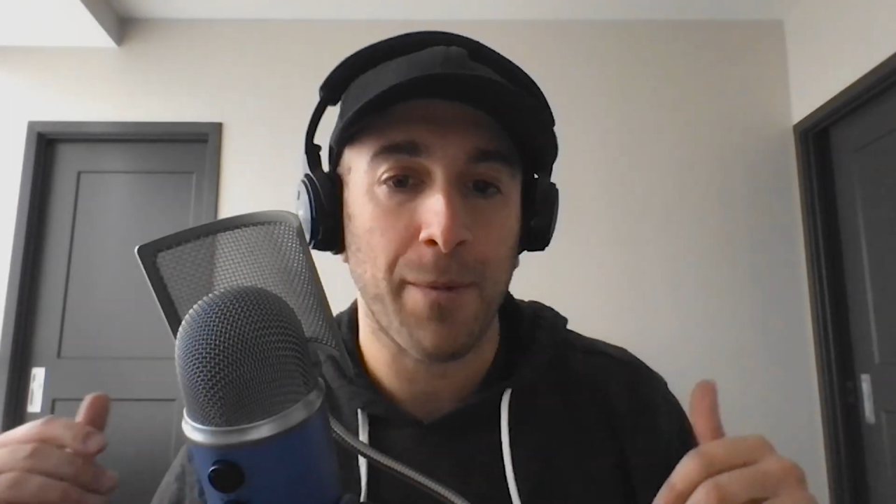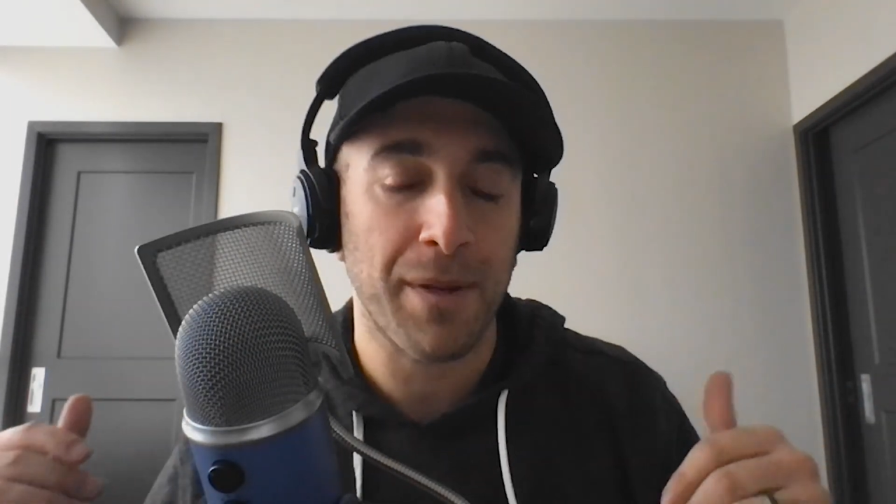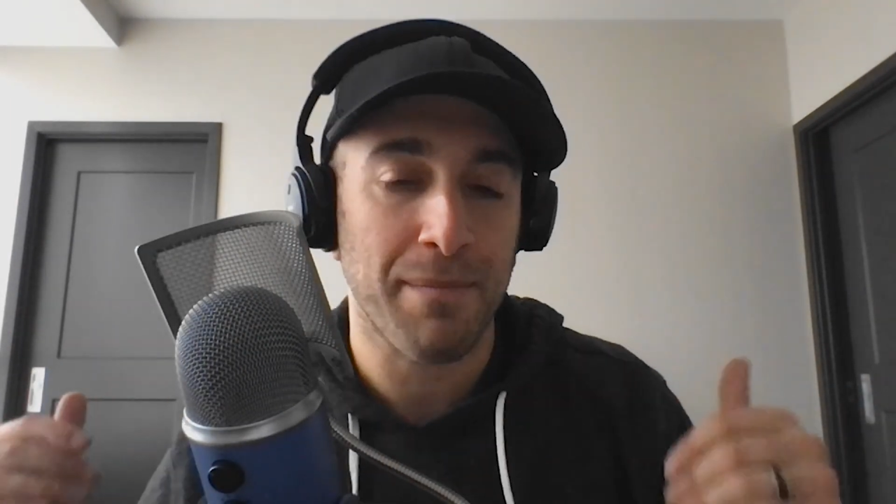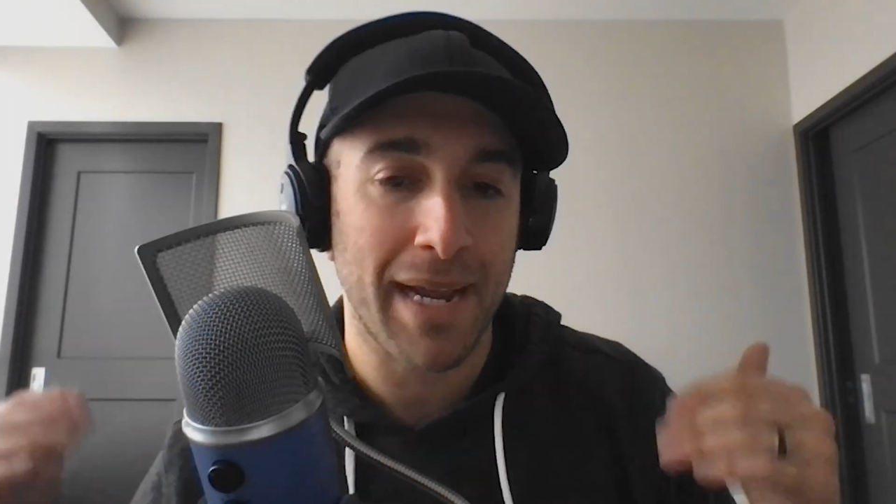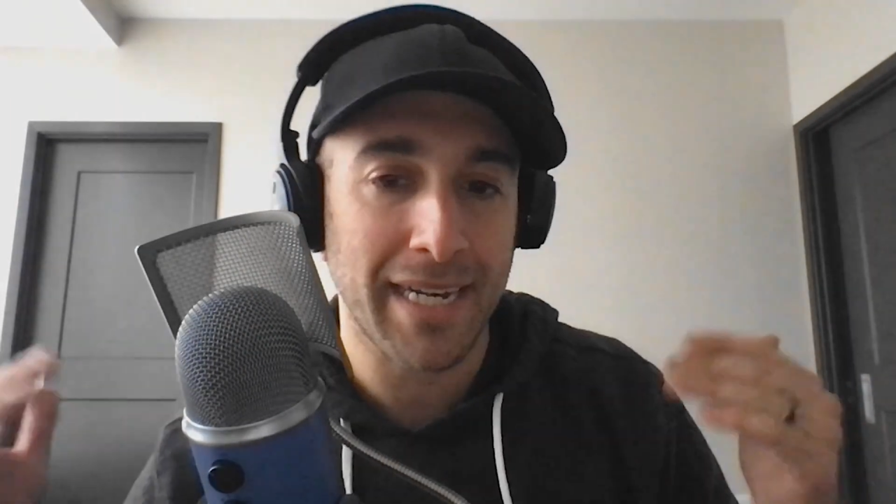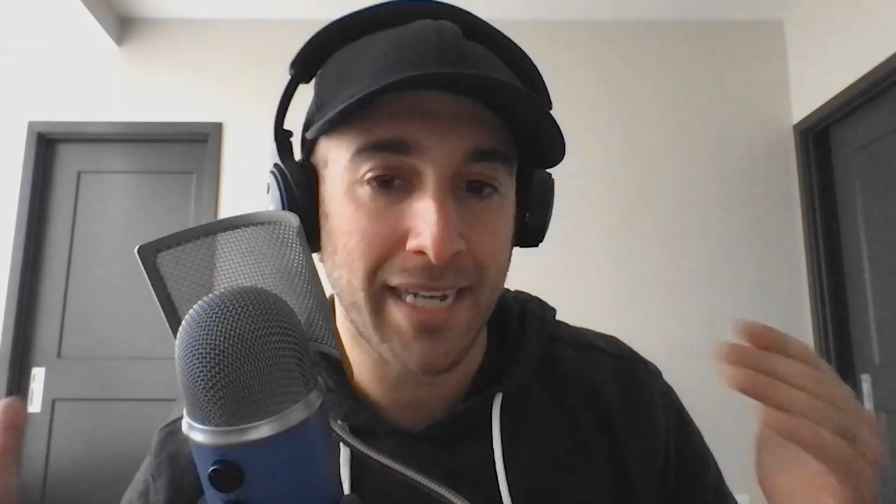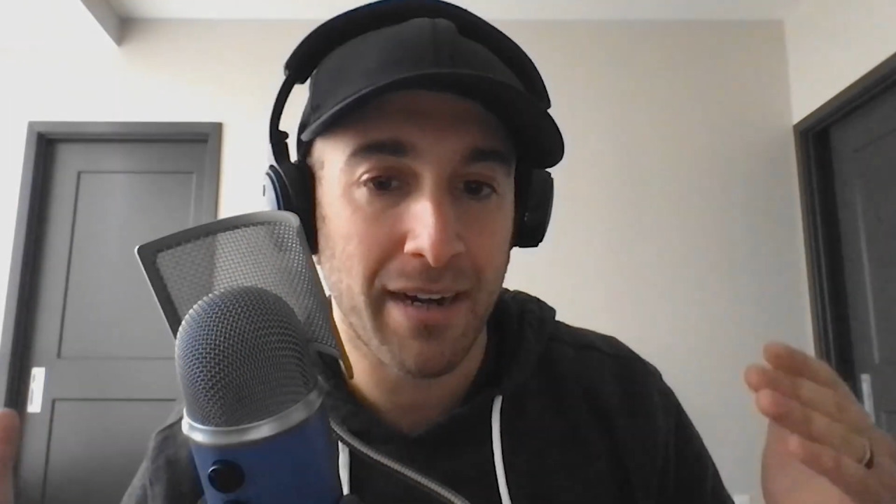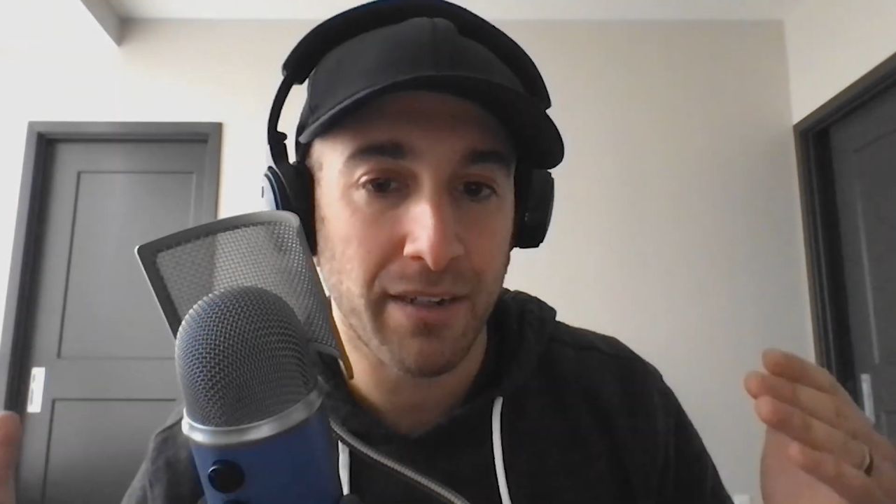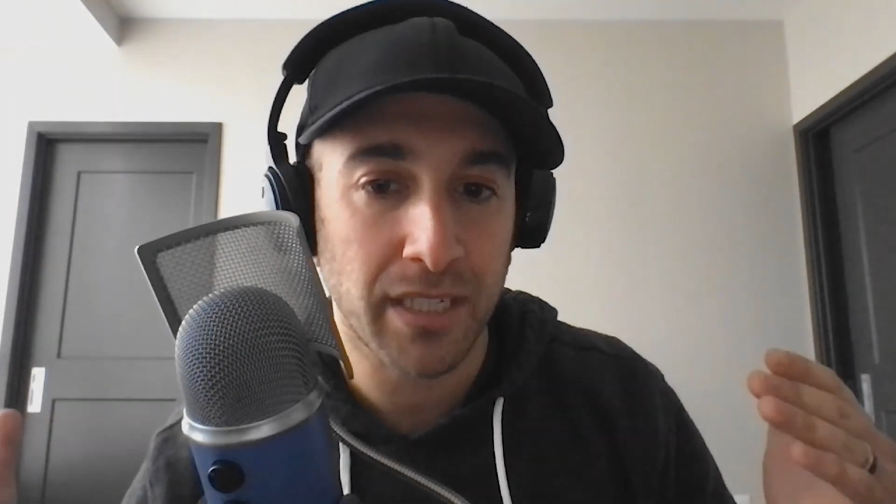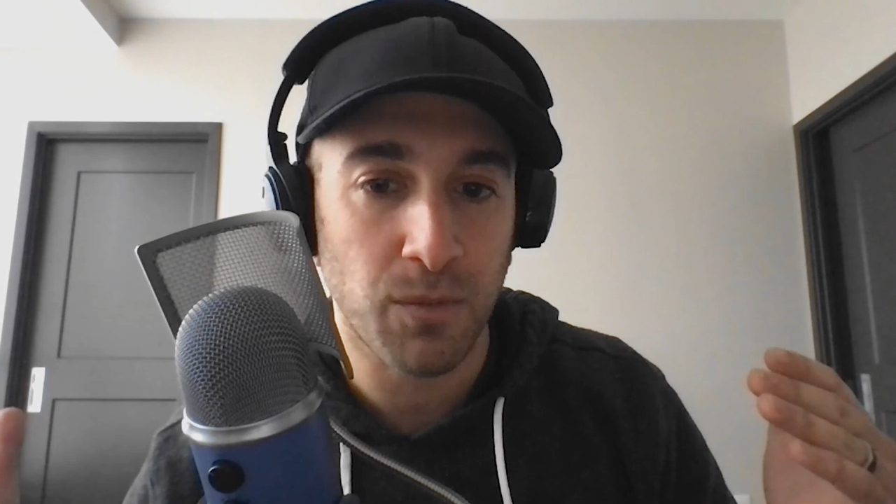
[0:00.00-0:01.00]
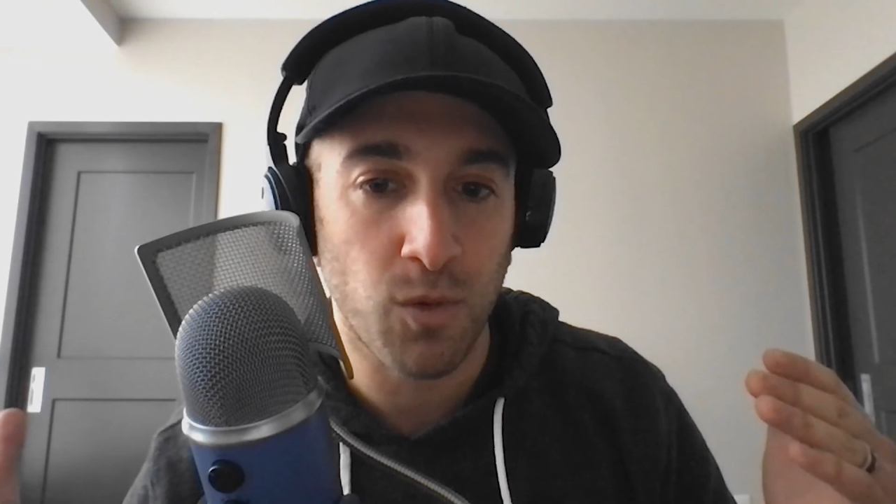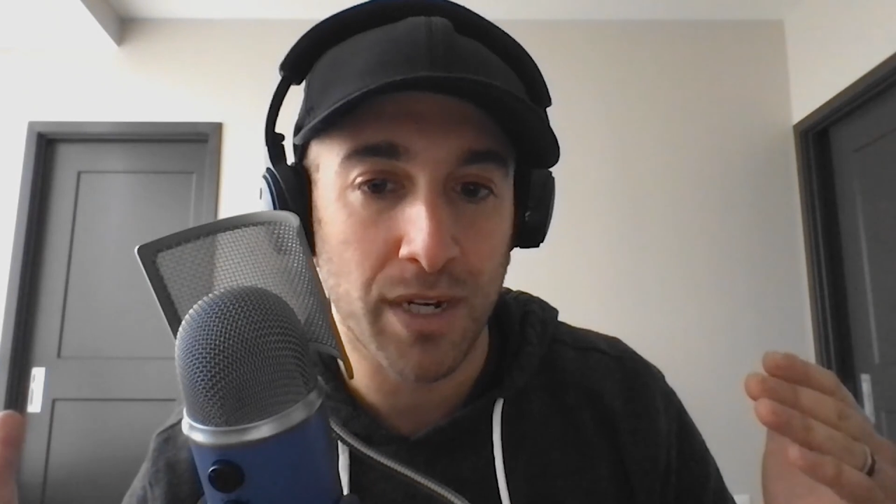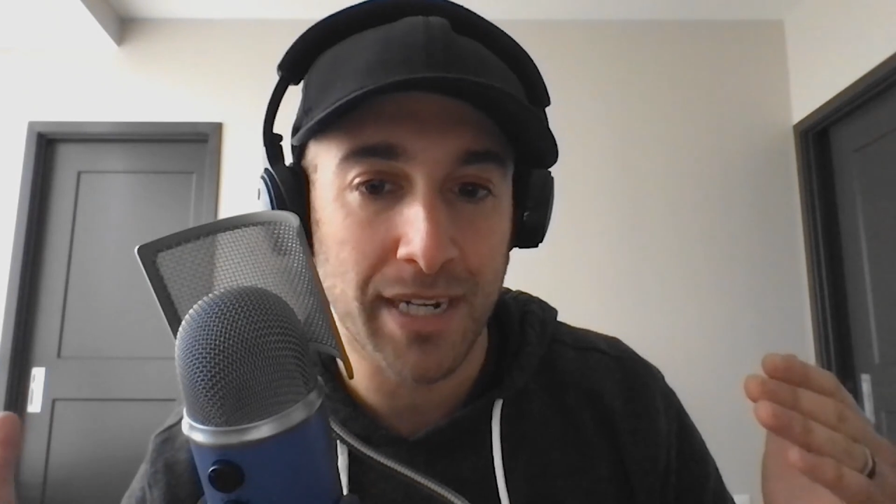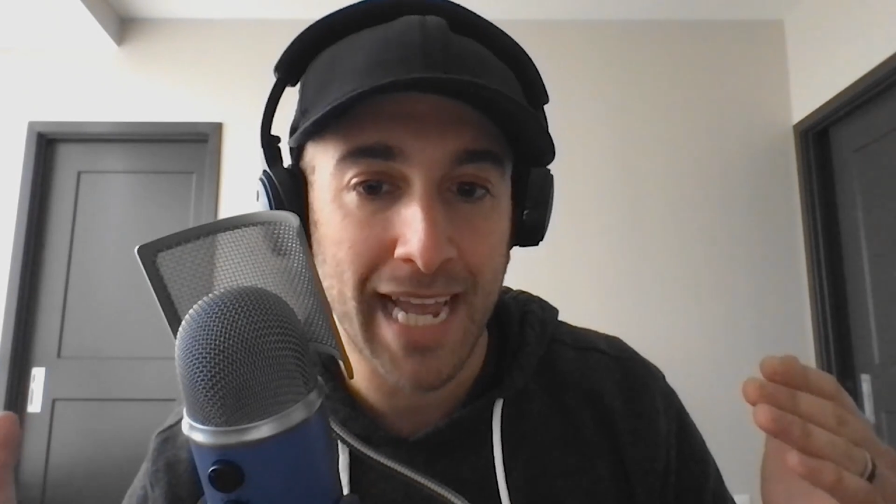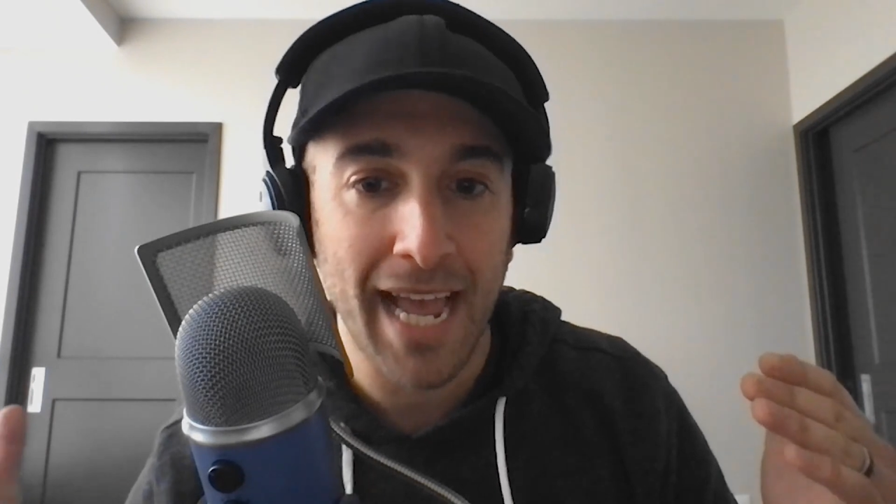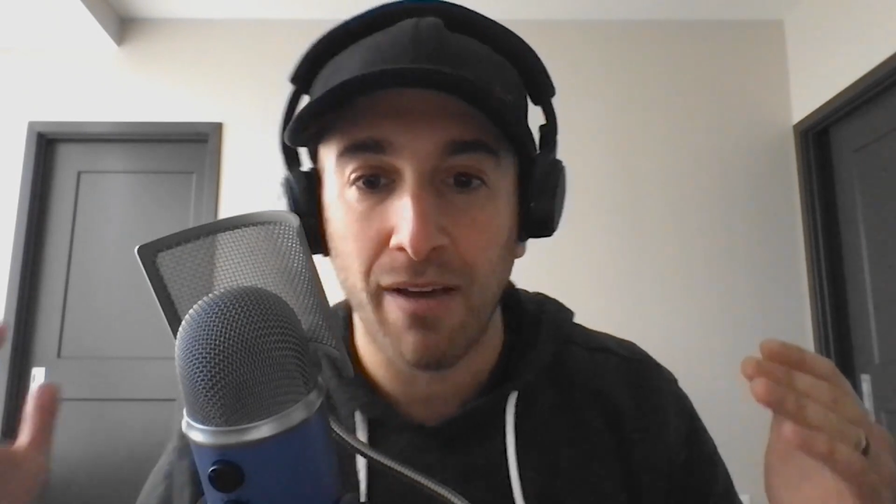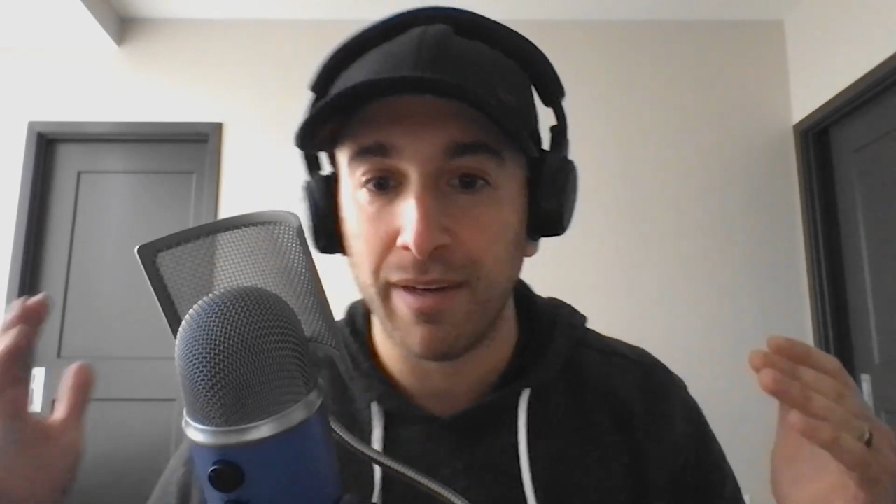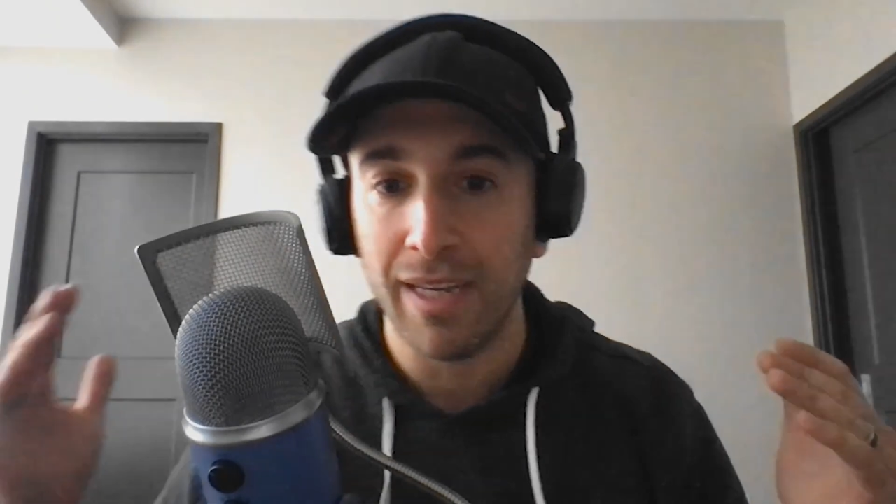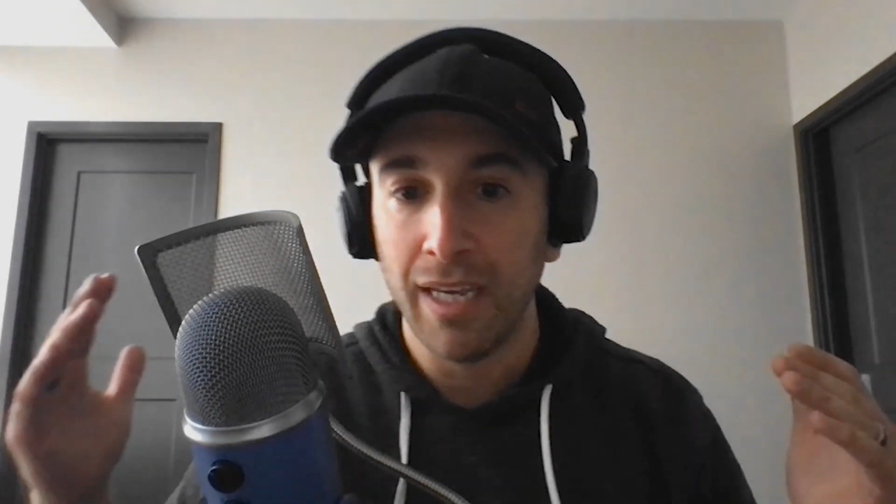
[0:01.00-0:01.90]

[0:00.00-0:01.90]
we might tear someone down?